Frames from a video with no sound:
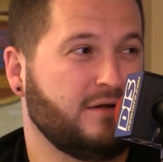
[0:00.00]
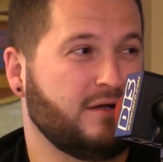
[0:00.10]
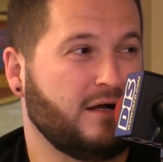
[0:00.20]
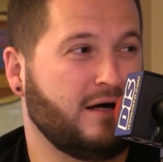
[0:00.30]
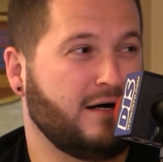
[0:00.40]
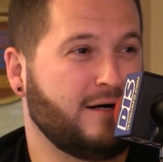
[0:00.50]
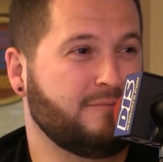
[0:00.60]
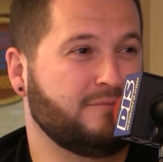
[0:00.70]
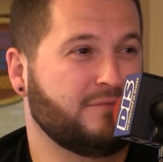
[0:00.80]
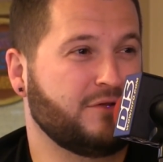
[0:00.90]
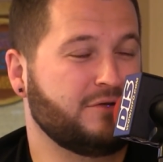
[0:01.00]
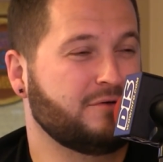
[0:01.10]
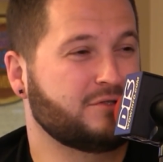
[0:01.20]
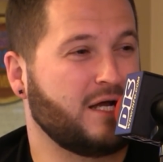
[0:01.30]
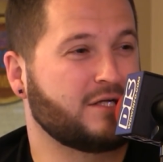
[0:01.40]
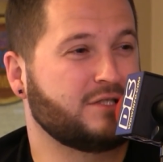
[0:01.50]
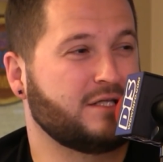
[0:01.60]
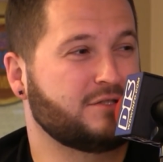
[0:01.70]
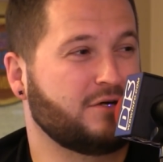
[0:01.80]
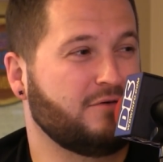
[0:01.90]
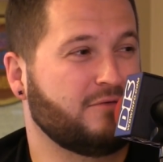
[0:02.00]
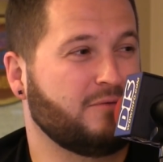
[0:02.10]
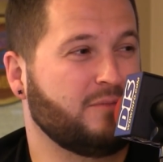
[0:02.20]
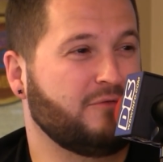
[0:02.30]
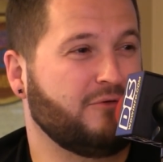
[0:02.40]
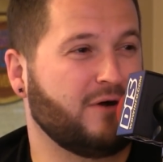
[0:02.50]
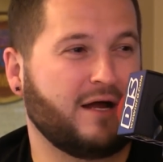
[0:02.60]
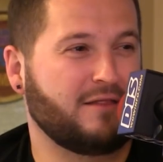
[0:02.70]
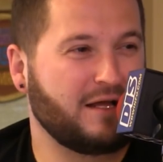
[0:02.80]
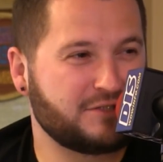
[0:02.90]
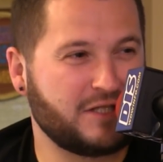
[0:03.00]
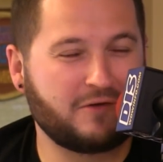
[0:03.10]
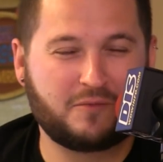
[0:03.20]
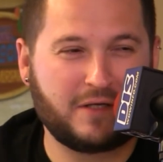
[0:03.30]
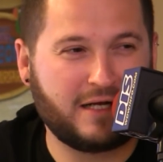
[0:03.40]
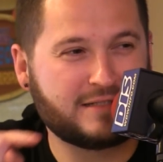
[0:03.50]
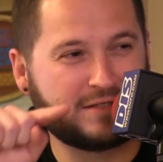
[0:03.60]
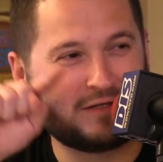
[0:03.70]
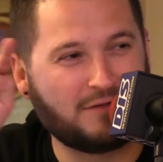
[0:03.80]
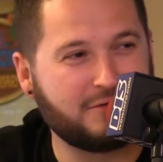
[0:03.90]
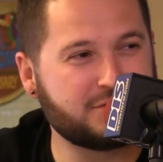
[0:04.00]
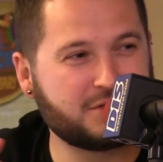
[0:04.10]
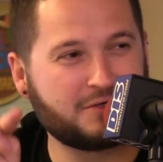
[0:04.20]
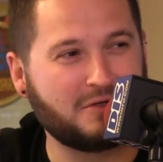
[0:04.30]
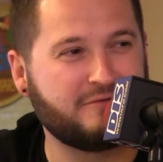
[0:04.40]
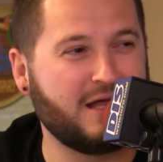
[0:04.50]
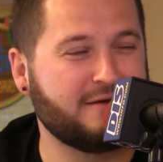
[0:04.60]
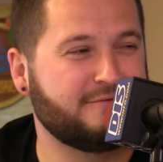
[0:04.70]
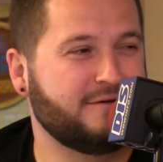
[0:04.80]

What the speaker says: the new attraction that took over the one before. I just think it would be a nice like little circle of life.